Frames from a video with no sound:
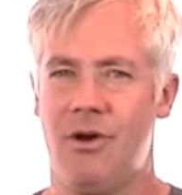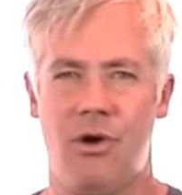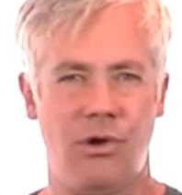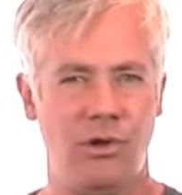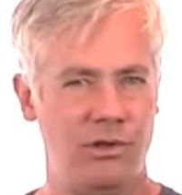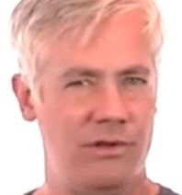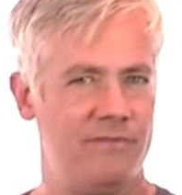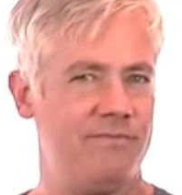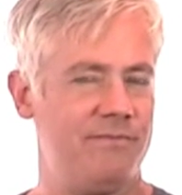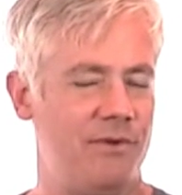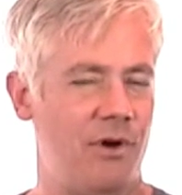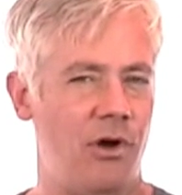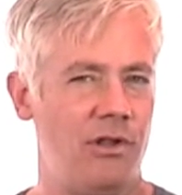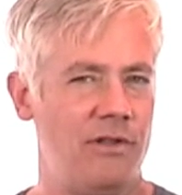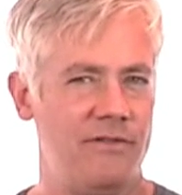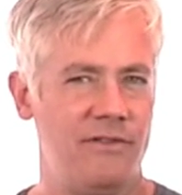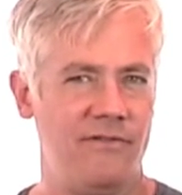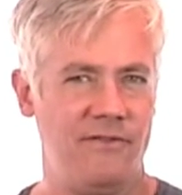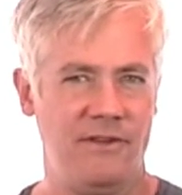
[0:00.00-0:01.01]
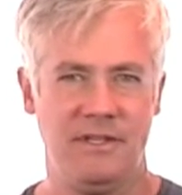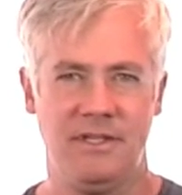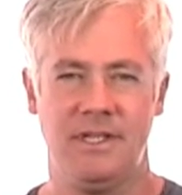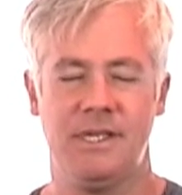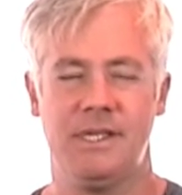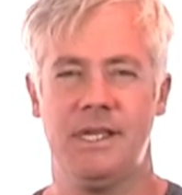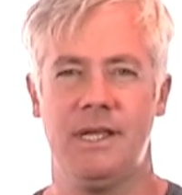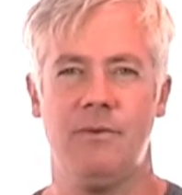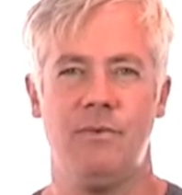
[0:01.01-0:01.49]
all of the
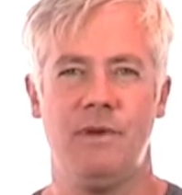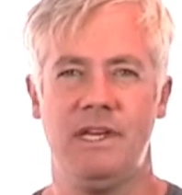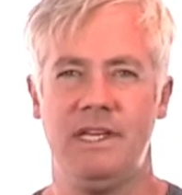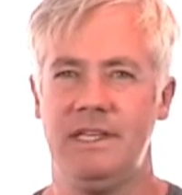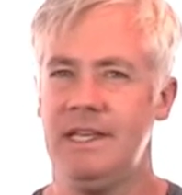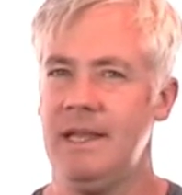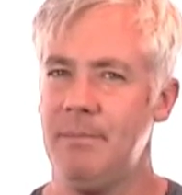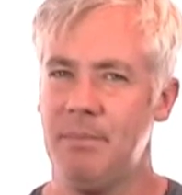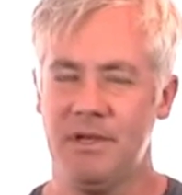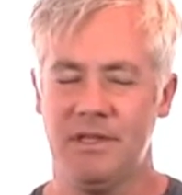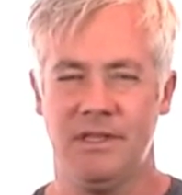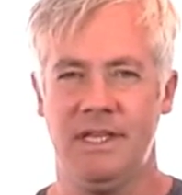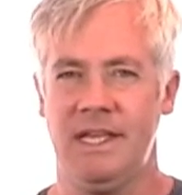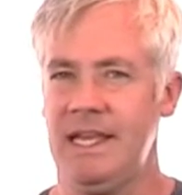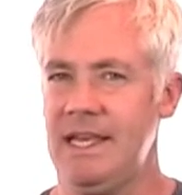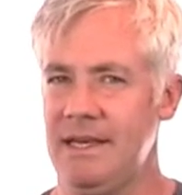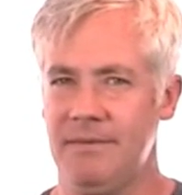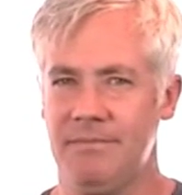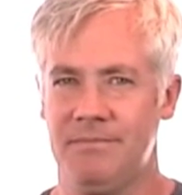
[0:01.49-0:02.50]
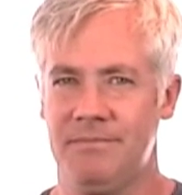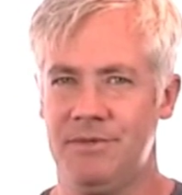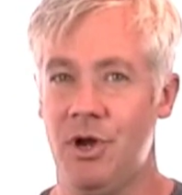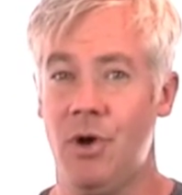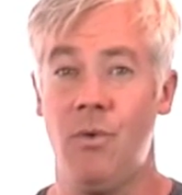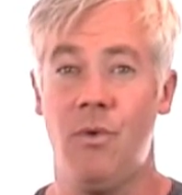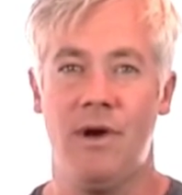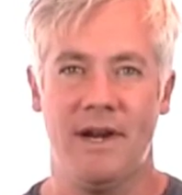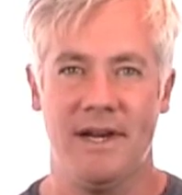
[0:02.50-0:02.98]
feelings that we typically
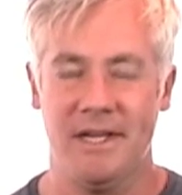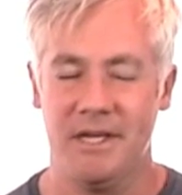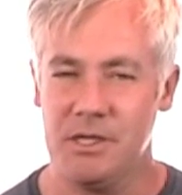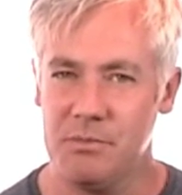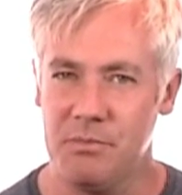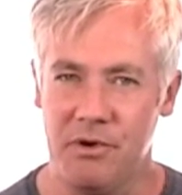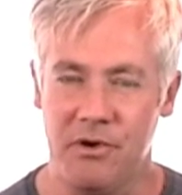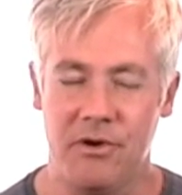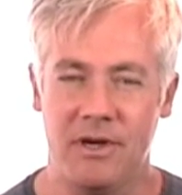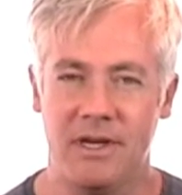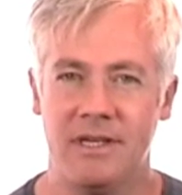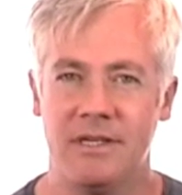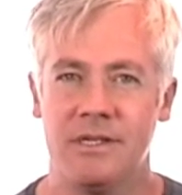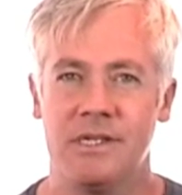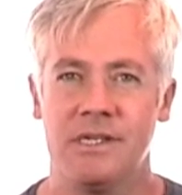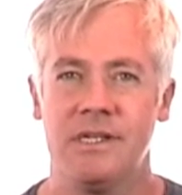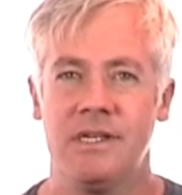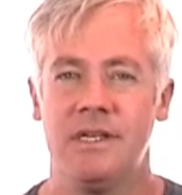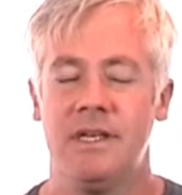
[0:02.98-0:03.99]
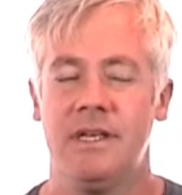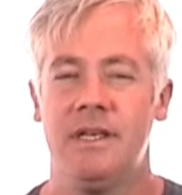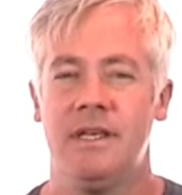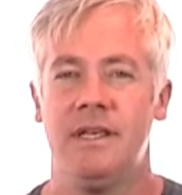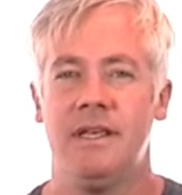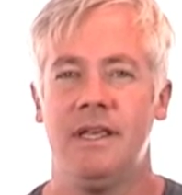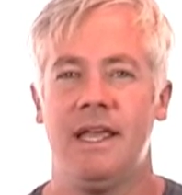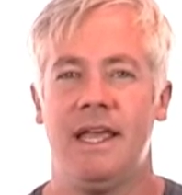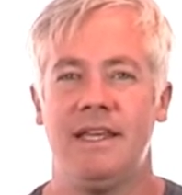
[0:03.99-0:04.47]
don't want to experience,
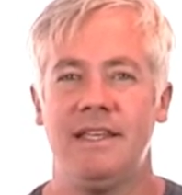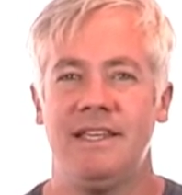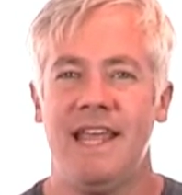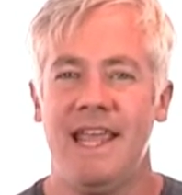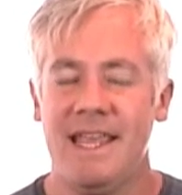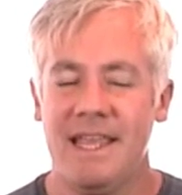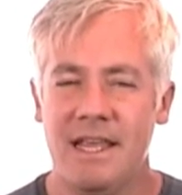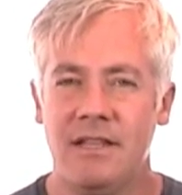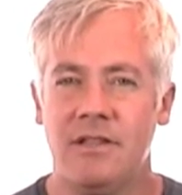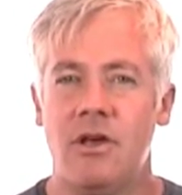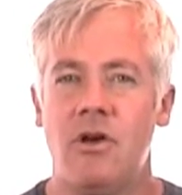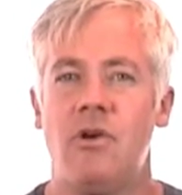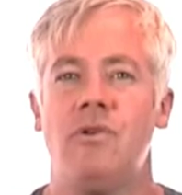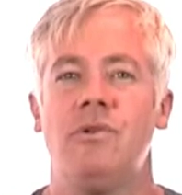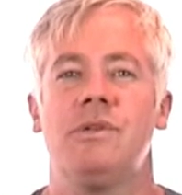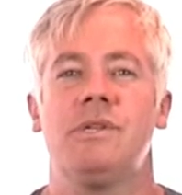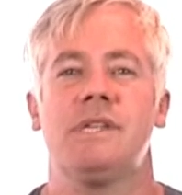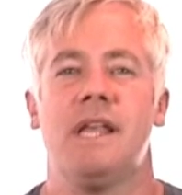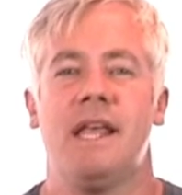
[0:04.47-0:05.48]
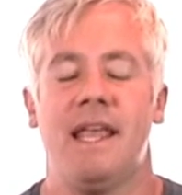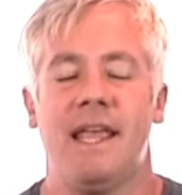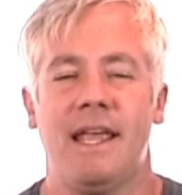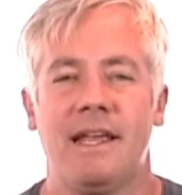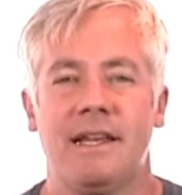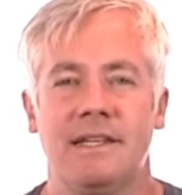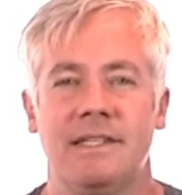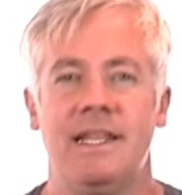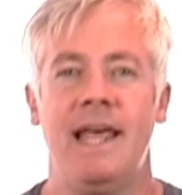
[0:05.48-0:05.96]
taking those
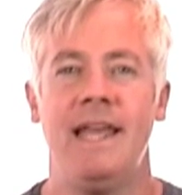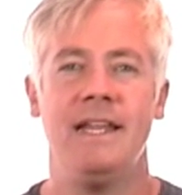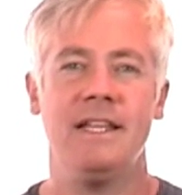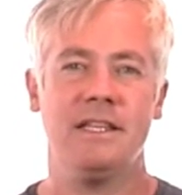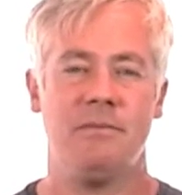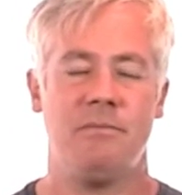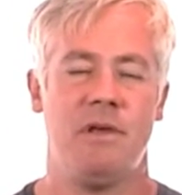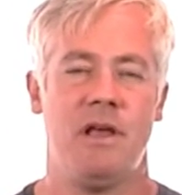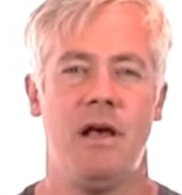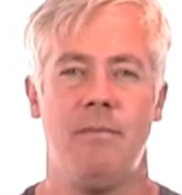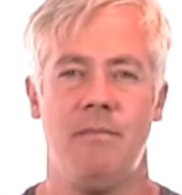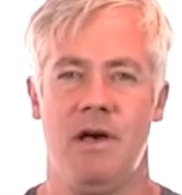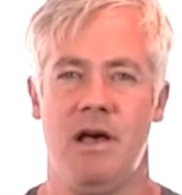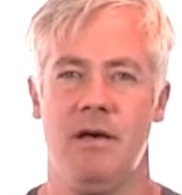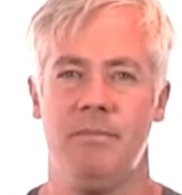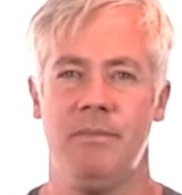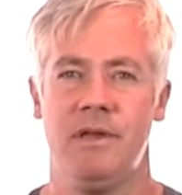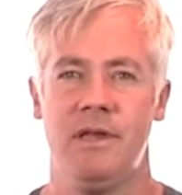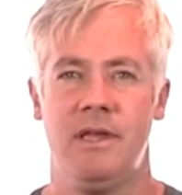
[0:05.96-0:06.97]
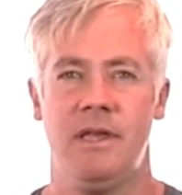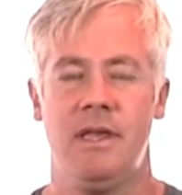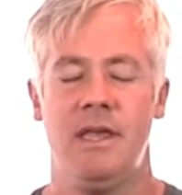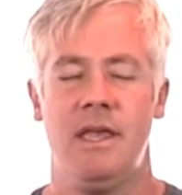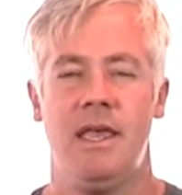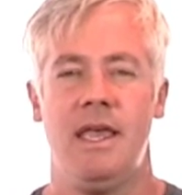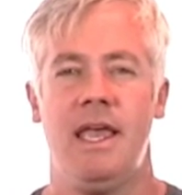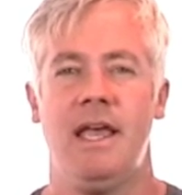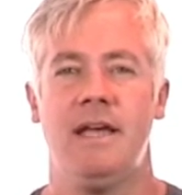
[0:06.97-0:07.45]
and letting them come up,
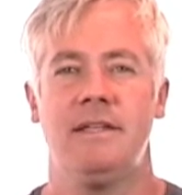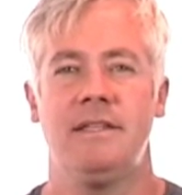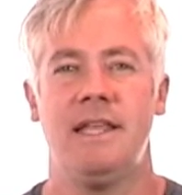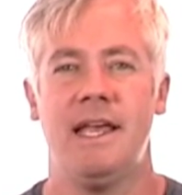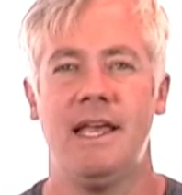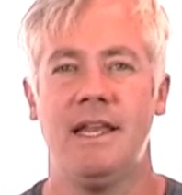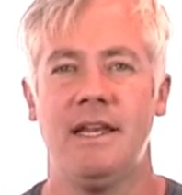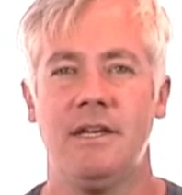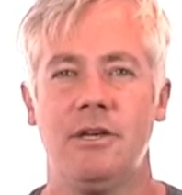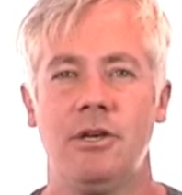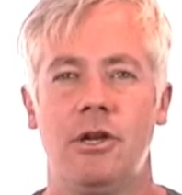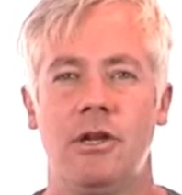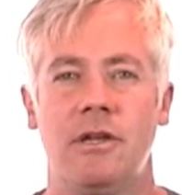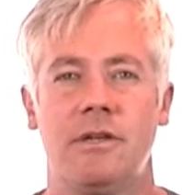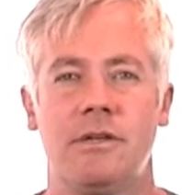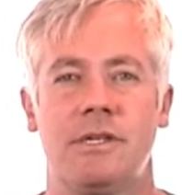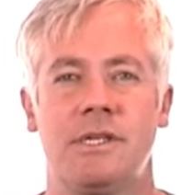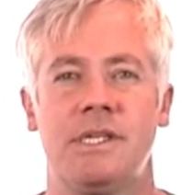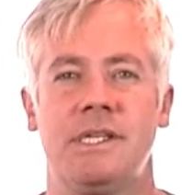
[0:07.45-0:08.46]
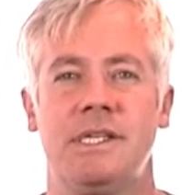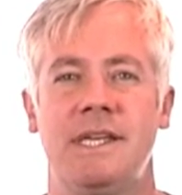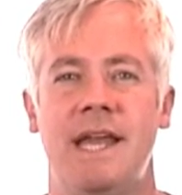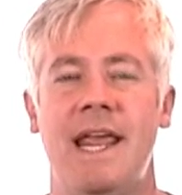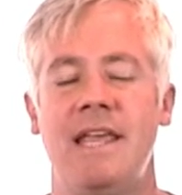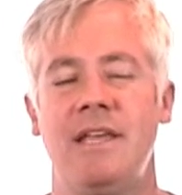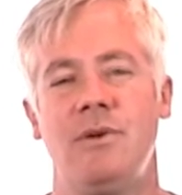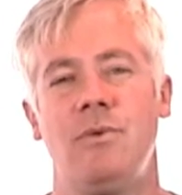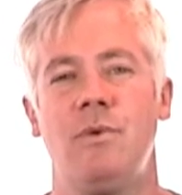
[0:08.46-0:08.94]
and then
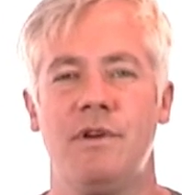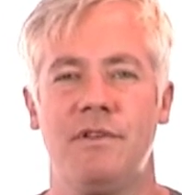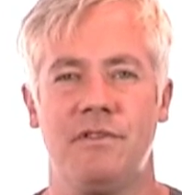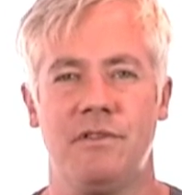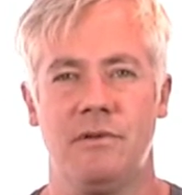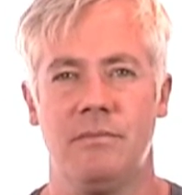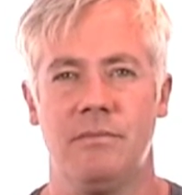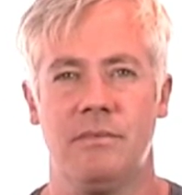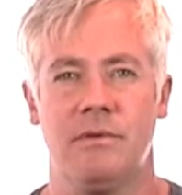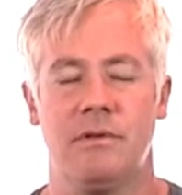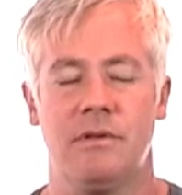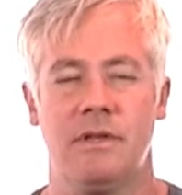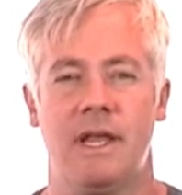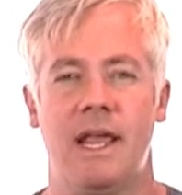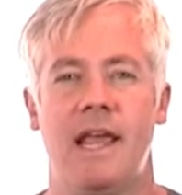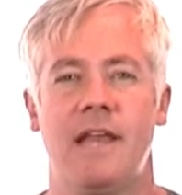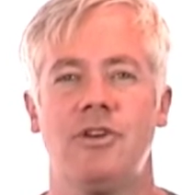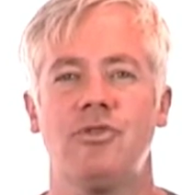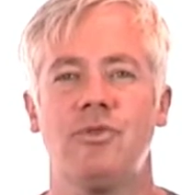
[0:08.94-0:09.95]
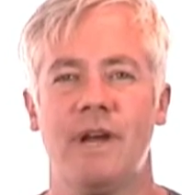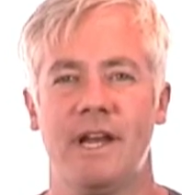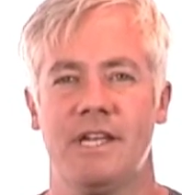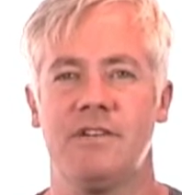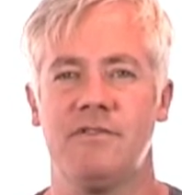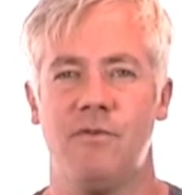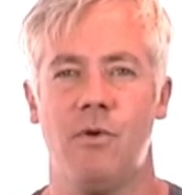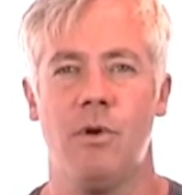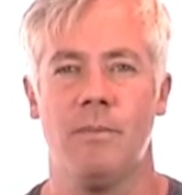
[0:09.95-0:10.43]
staying with them and
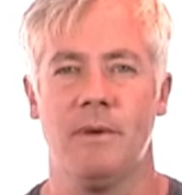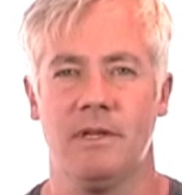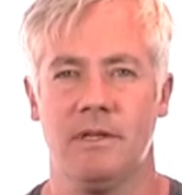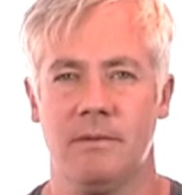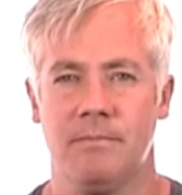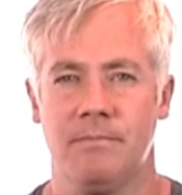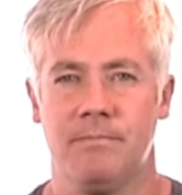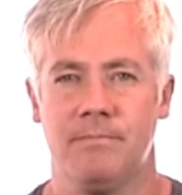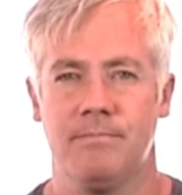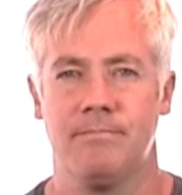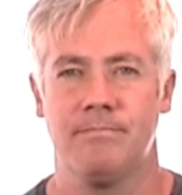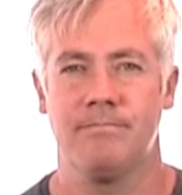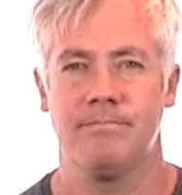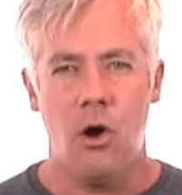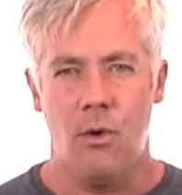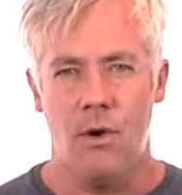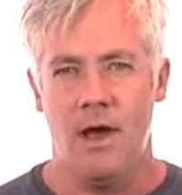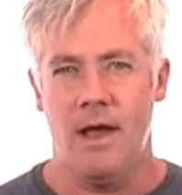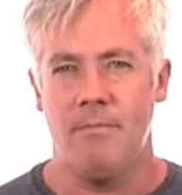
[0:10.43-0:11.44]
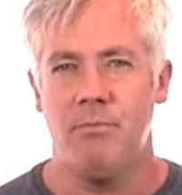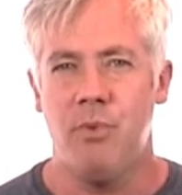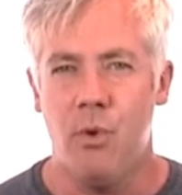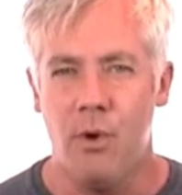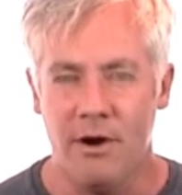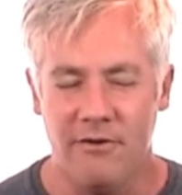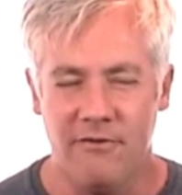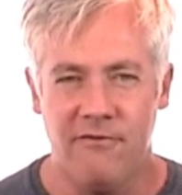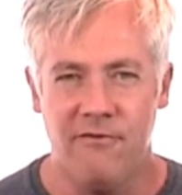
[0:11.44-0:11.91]
transforming them. All right,
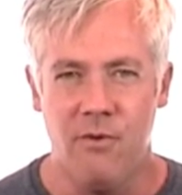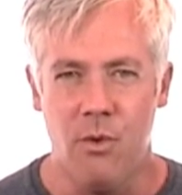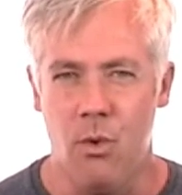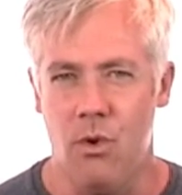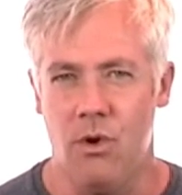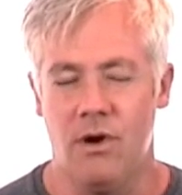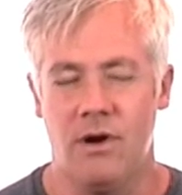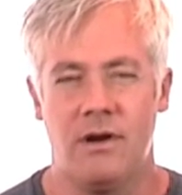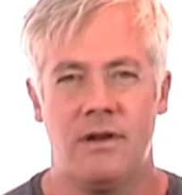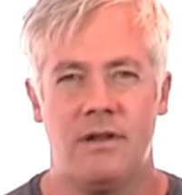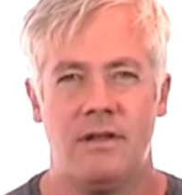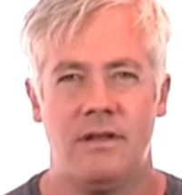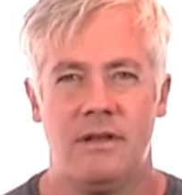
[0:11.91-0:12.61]
point 4.